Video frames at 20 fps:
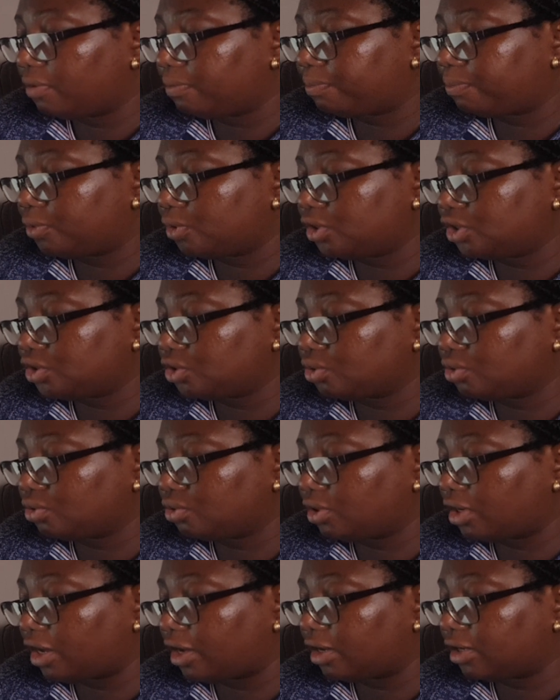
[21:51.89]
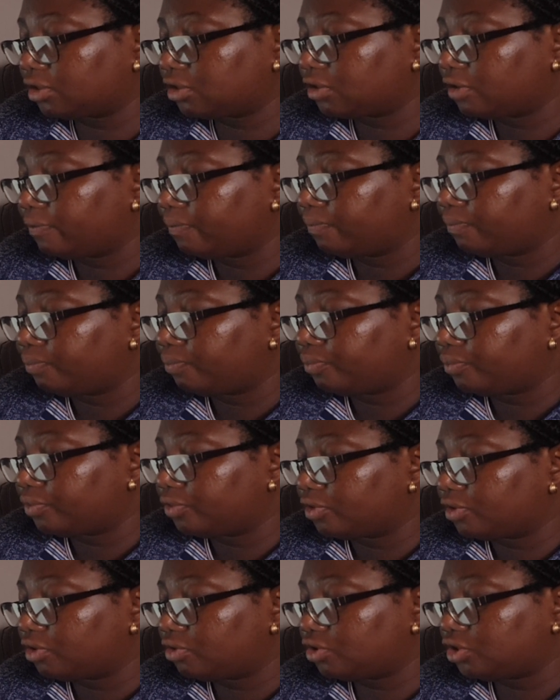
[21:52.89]
political and
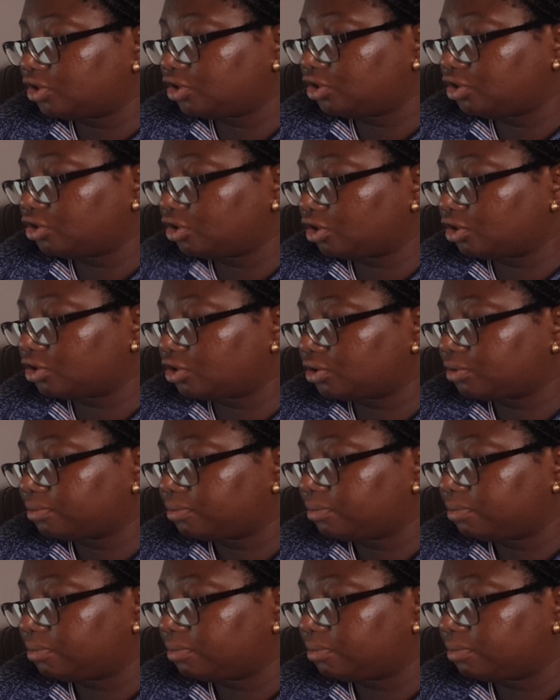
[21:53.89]
religious